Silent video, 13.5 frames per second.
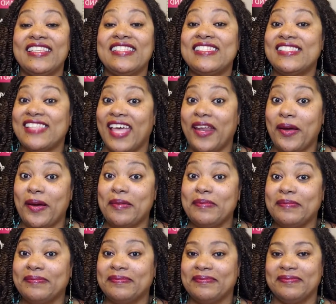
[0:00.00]
setup,
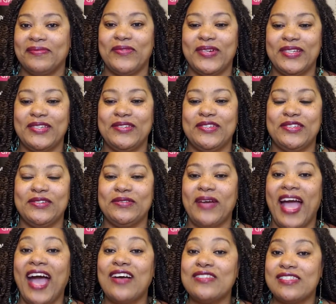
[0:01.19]
what you do,
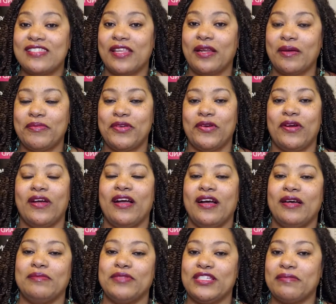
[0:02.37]
how to set up your
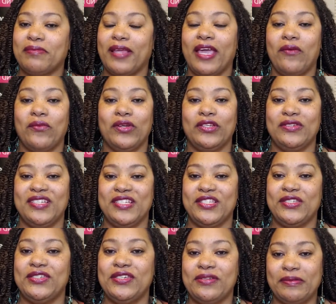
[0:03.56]
display, and what you need
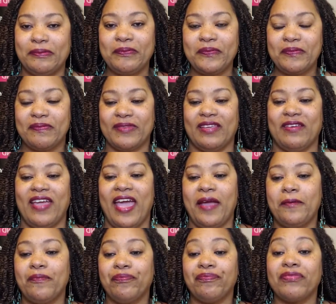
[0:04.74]
to do.
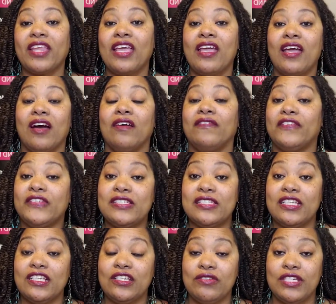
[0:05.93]
Okay. First
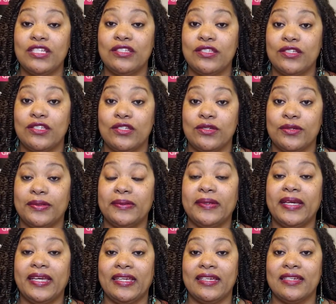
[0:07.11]
thing you need to do
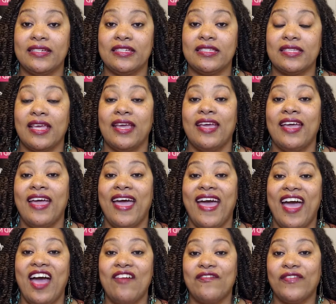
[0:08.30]
is
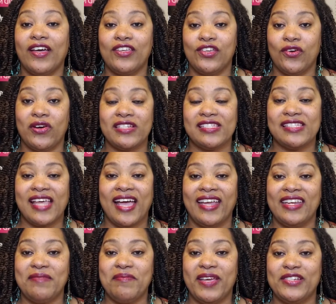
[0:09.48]
have a yard sign
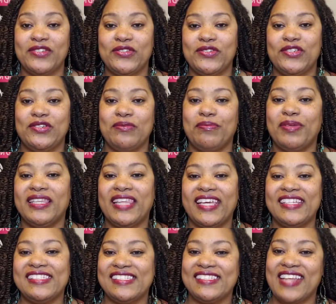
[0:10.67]
and make sure you
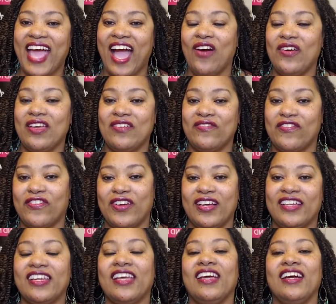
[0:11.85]
place it out in
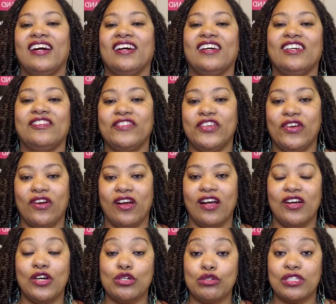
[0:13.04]
front of your
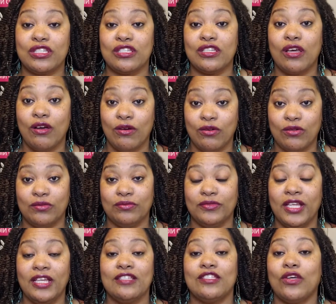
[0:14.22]
hostess home.
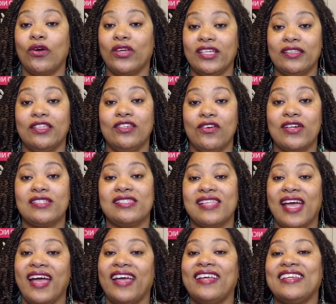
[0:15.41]
So get the yard
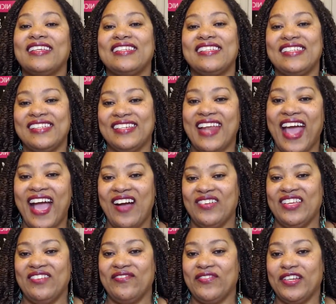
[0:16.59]
sign, get it
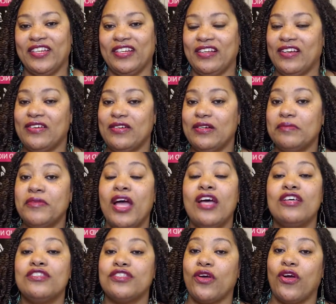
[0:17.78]
out in front of the home
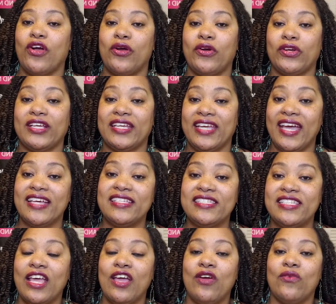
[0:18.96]
so her
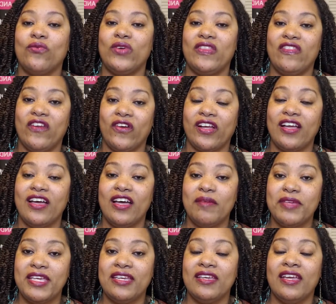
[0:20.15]
guests, when they're
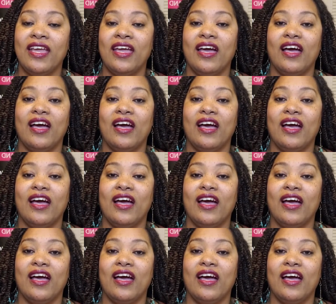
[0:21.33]
coming,